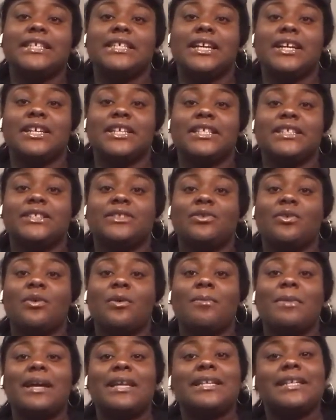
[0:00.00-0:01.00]
to youngest
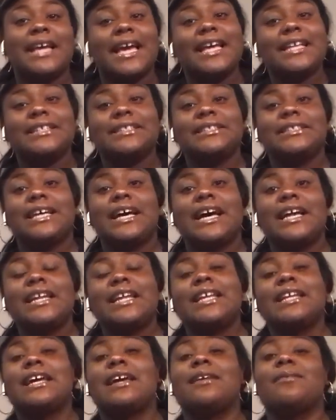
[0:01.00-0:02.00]
on my dad's side,
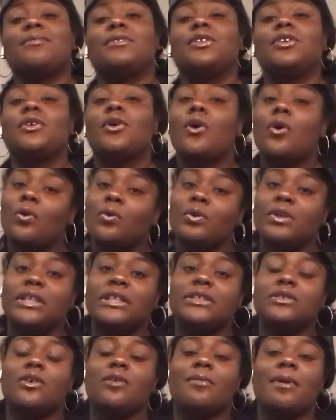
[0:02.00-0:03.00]
and I am the
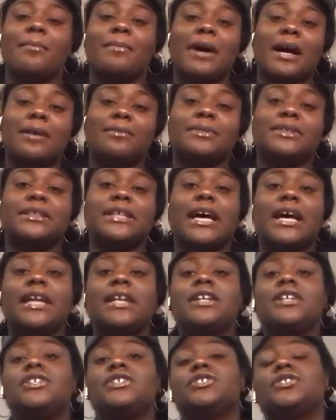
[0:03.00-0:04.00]
oldest on my mom's side.
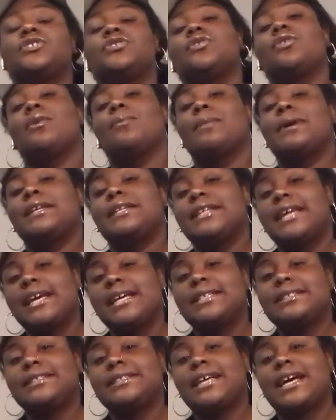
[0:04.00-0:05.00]
So on my
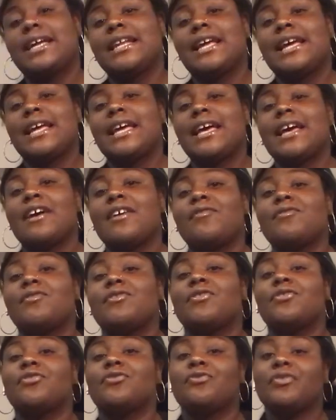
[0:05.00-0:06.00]
dad's side, I have
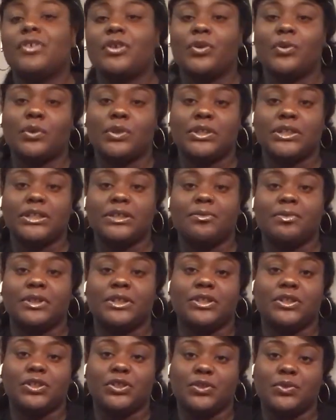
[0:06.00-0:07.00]
3 older
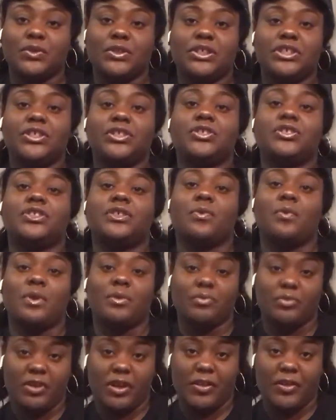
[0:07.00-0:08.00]
siblings, 2 sisters and
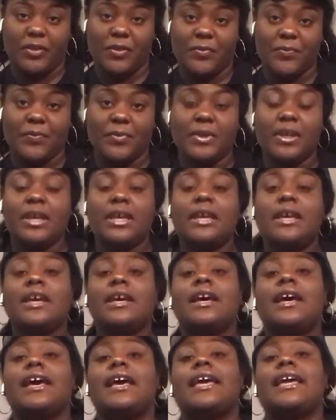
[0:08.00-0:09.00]
1 brother,
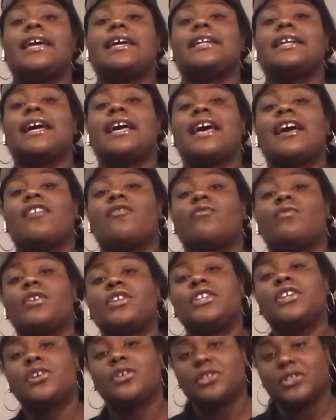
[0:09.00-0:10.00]
and I have
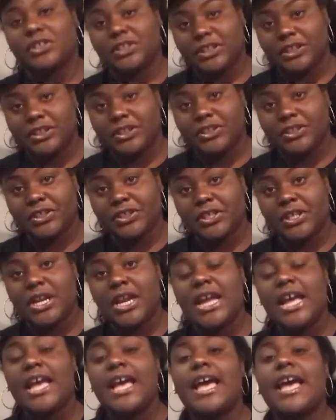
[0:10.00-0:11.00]
1 younger sister.
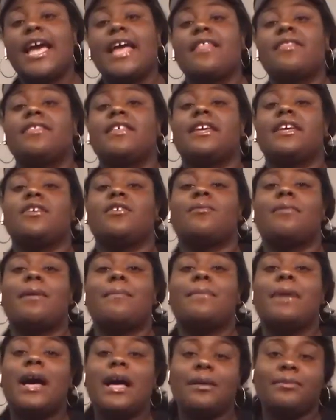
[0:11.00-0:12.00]
And then on
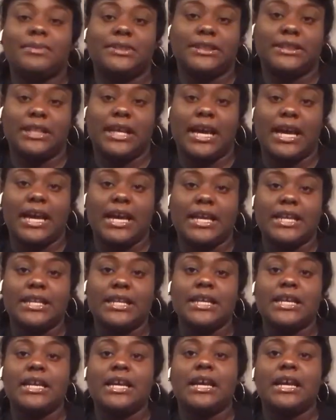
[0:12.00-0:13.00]
my mom's side,